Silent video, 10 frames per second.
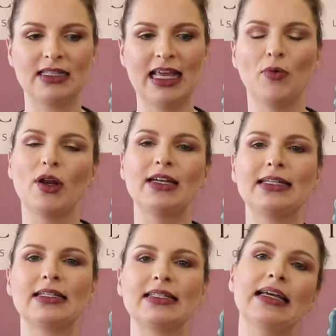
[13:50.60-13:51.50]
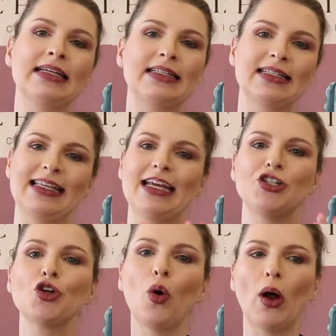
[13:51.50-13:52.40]
they wanted it to say
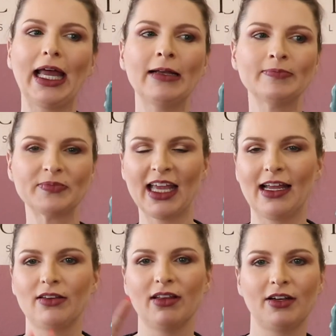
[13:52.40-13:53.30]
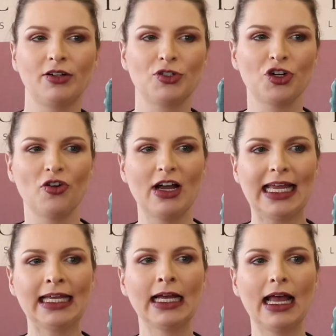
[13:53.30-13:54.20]
joy, hand lettered
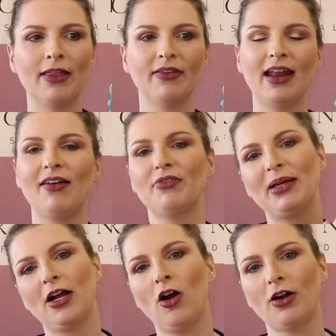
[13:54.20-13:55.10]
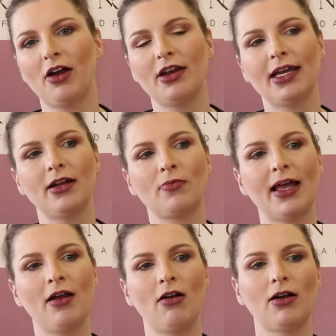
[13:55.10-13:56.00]
joy, and then have a big heart on it, a
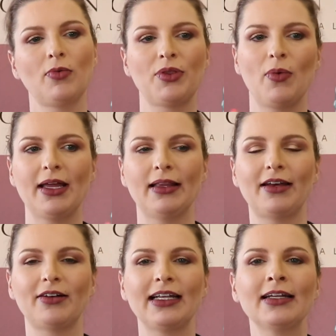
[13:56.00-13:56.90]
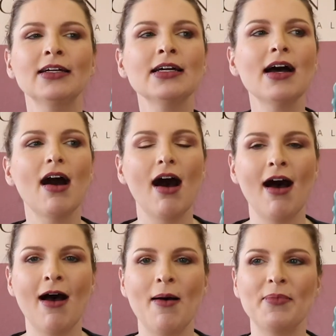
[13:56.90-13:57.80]
red heart with white lettering.
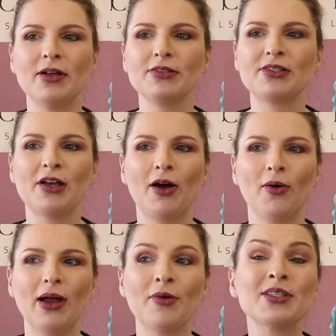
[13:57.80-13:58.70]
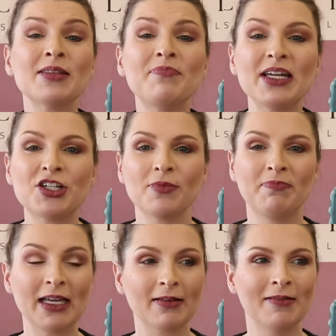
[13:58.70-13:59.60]
So it was
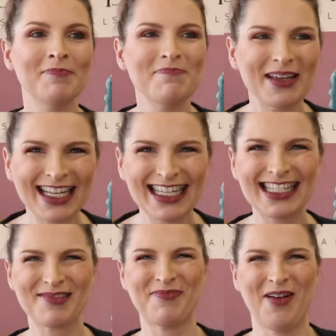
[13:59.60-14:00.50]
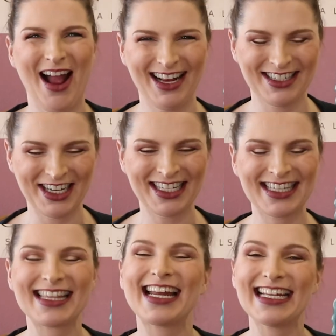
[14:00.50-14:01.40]
the biggest
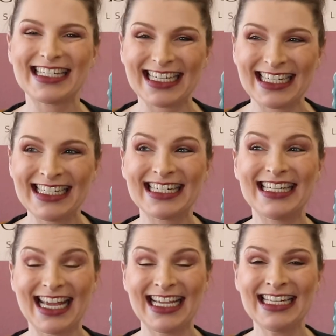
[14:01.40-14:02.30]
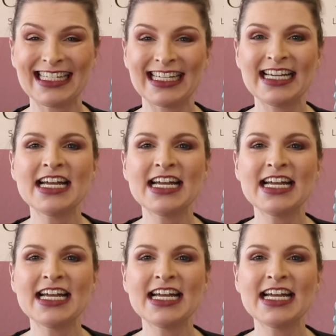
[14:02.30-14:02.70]
project that I did to date.